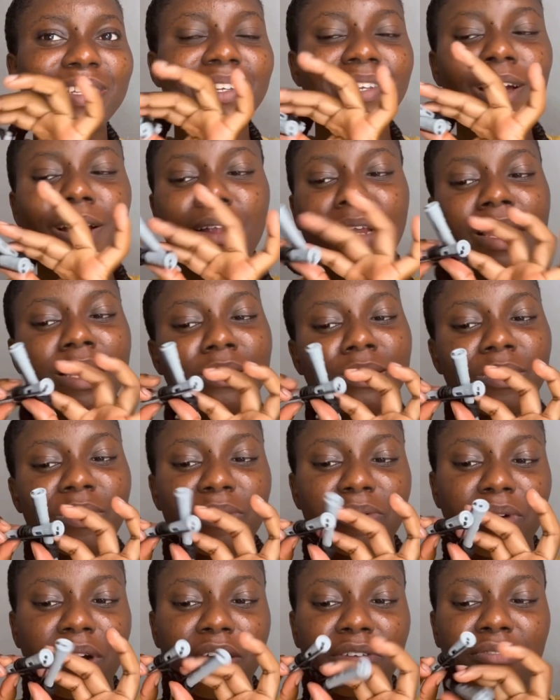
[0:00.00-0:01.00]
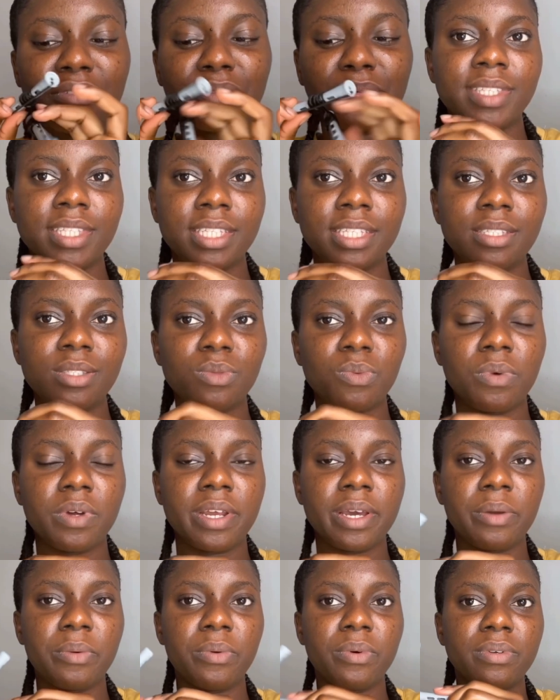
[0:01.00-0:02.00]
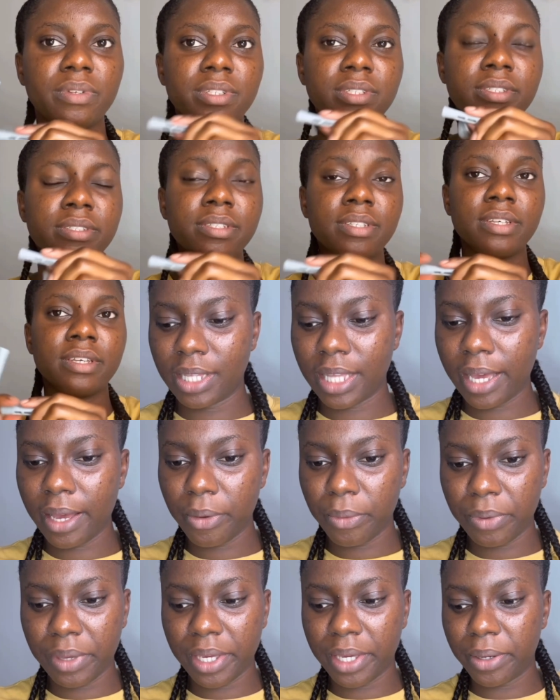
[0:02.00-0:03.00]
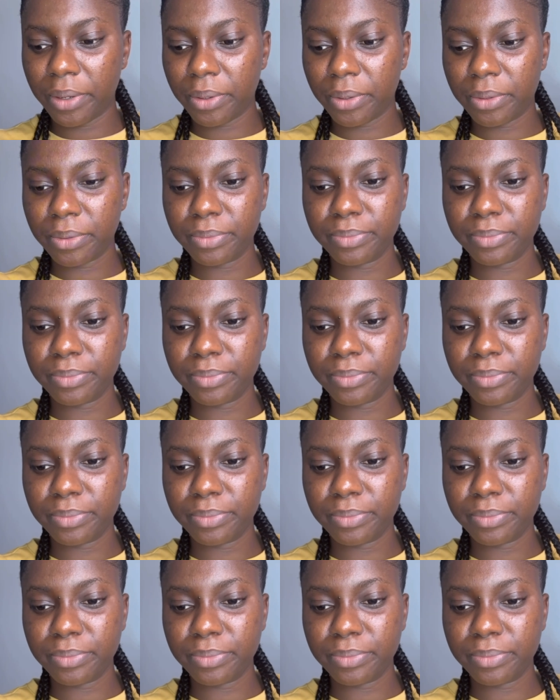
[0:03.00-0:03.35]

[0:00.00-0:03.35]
now let's unravel. This is what I want. There we go.